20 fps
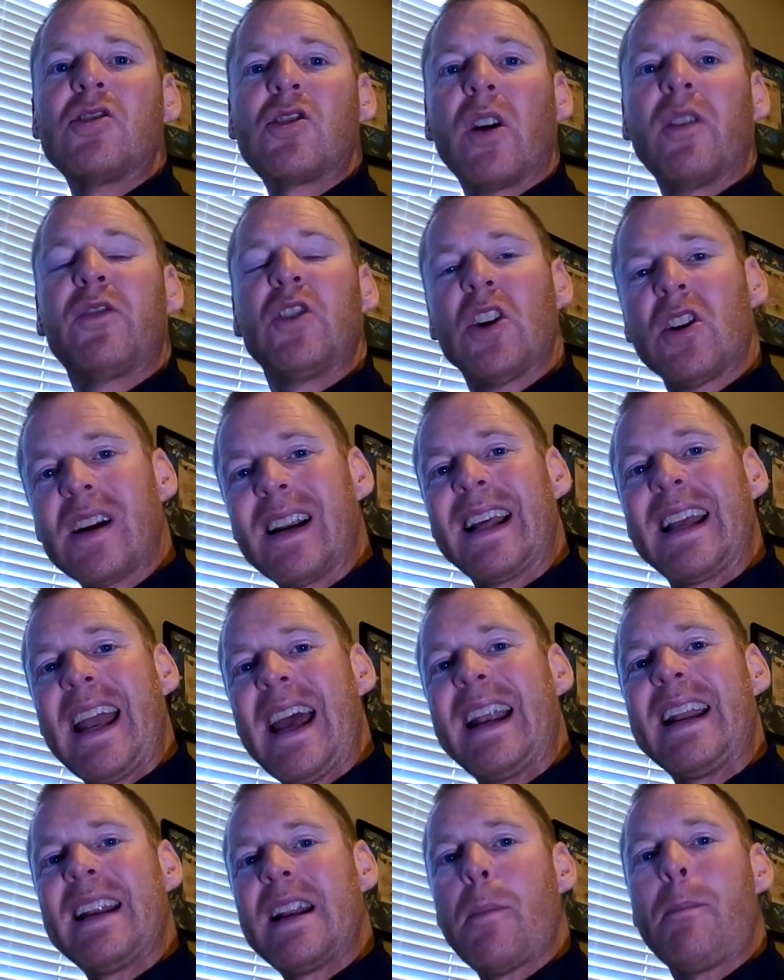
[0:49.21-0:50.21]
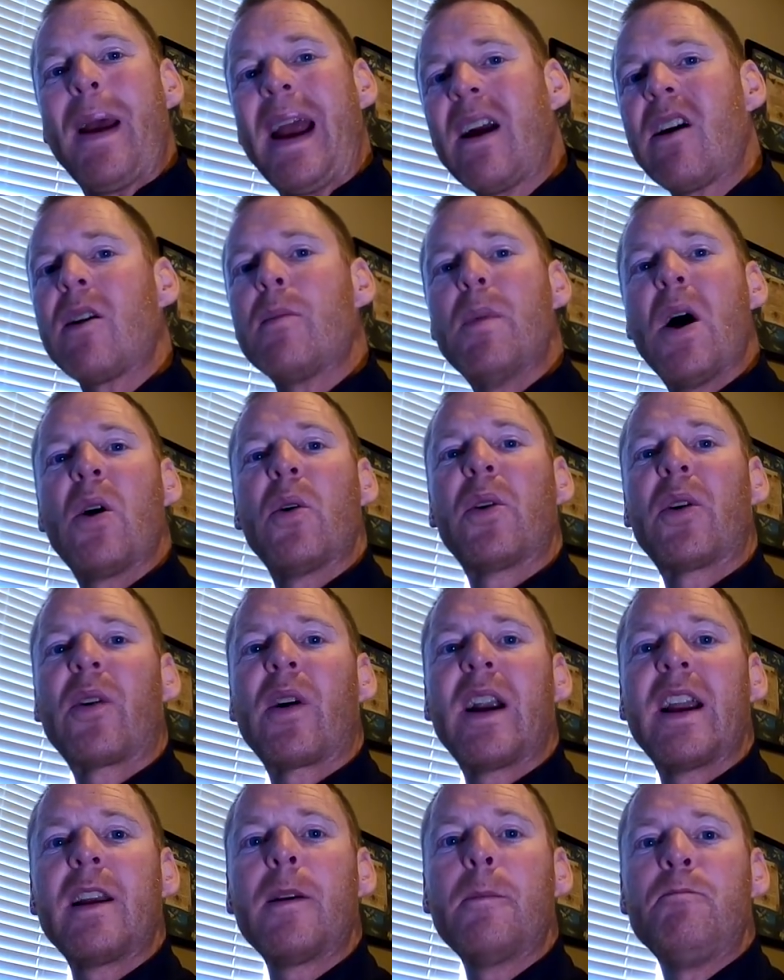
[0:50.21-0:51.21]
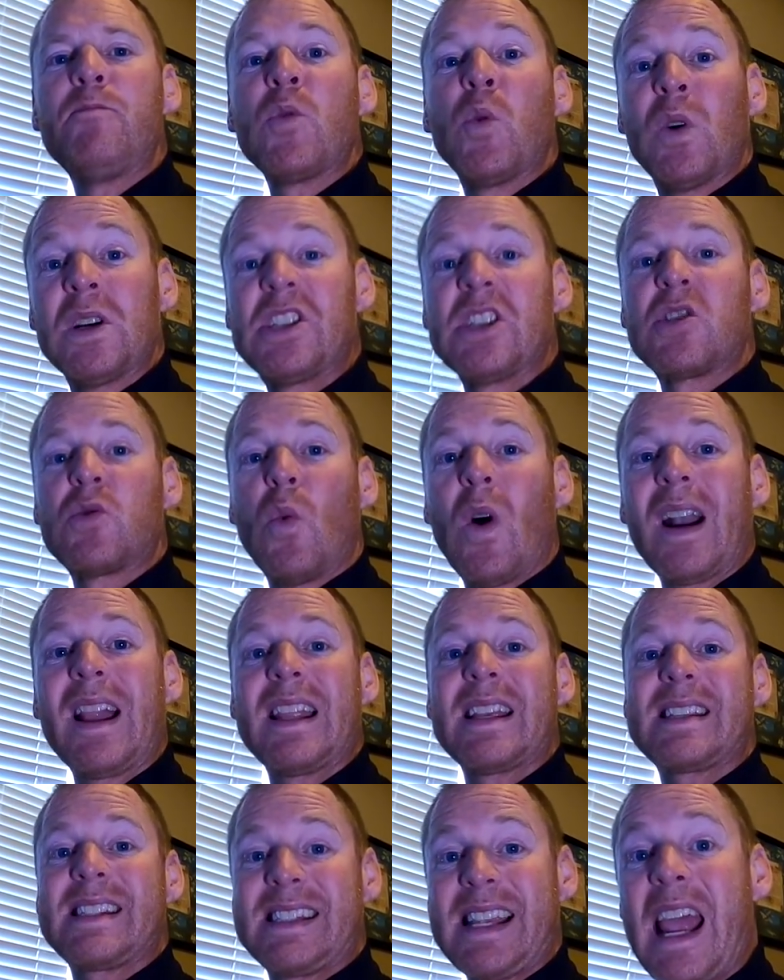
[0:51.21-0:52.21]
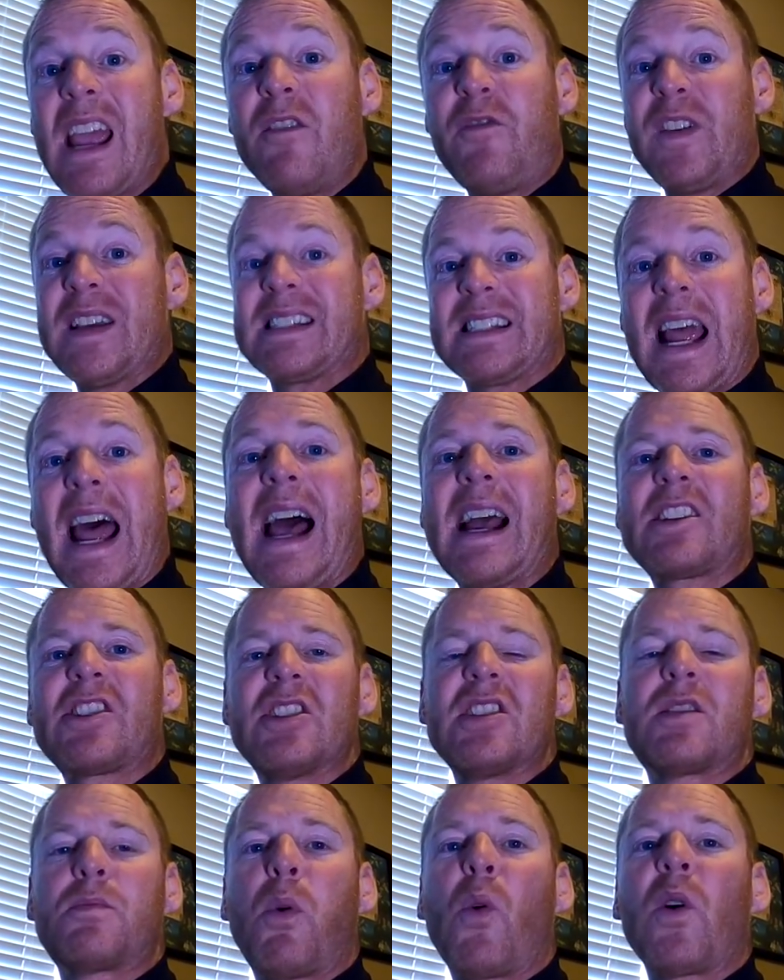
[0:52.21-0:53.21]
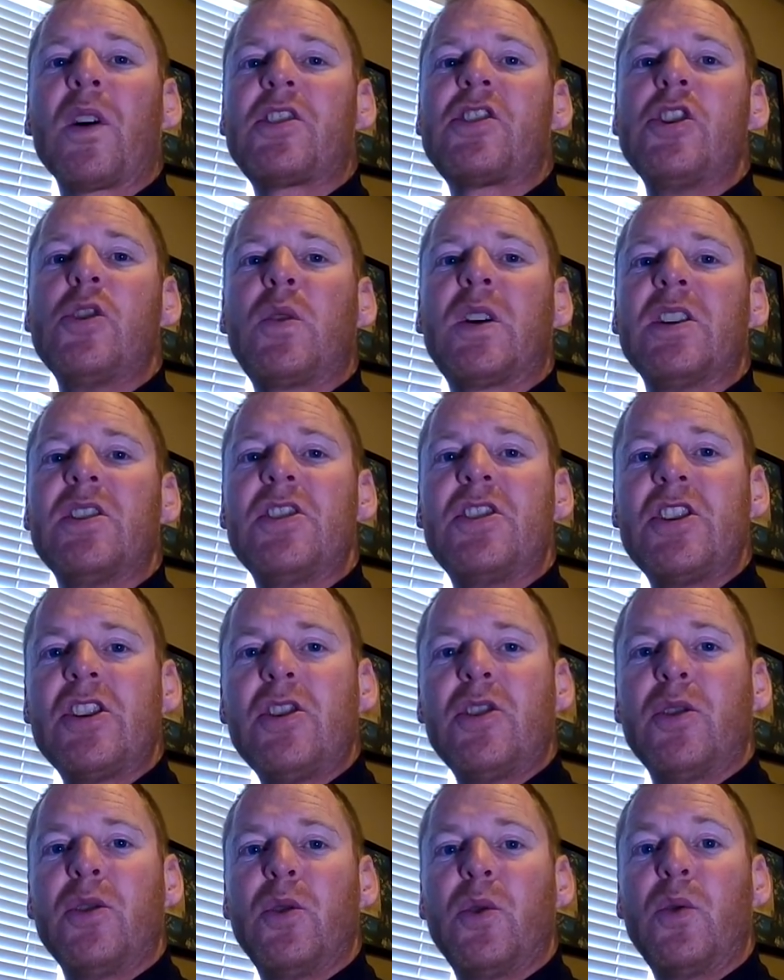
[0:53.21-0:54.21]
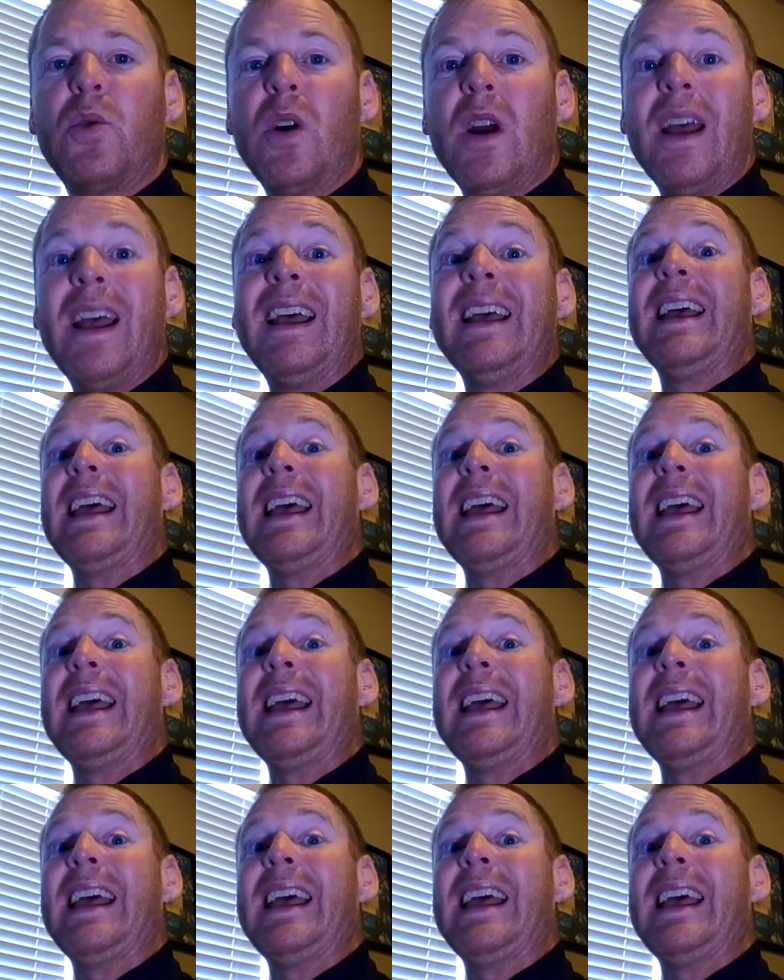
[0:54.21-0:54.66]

So if you're going to get into paramotoring, which is one of the safest action sports you can do,